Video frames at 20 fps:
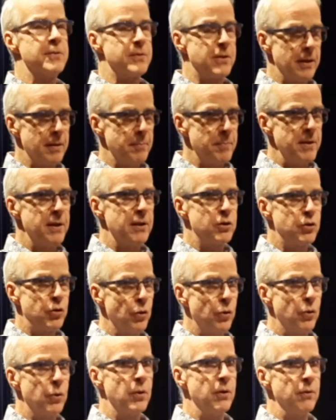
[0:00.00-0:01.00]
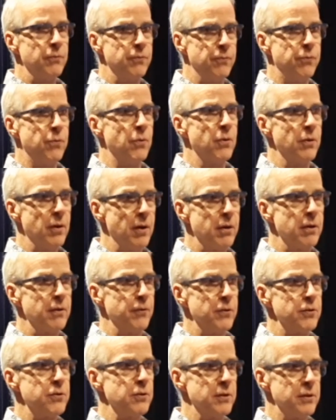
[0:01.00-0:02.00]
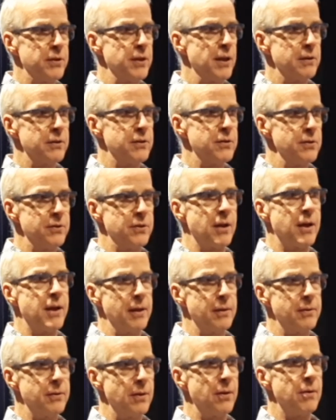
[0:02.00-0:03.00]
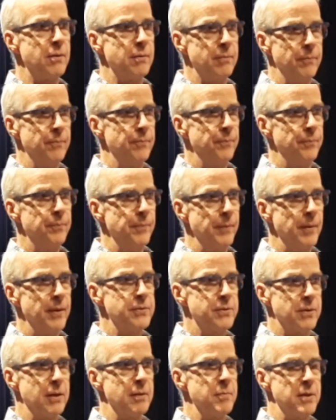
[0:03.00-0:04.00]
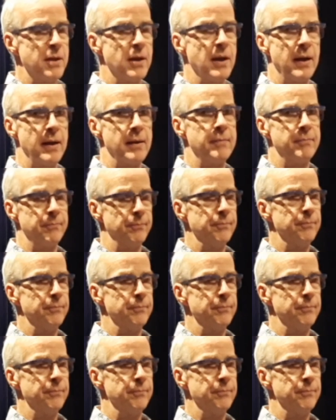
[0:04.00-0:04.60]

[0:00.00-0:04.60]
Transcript: going to be a chore for artificial intelligence to get there. It's going to be a high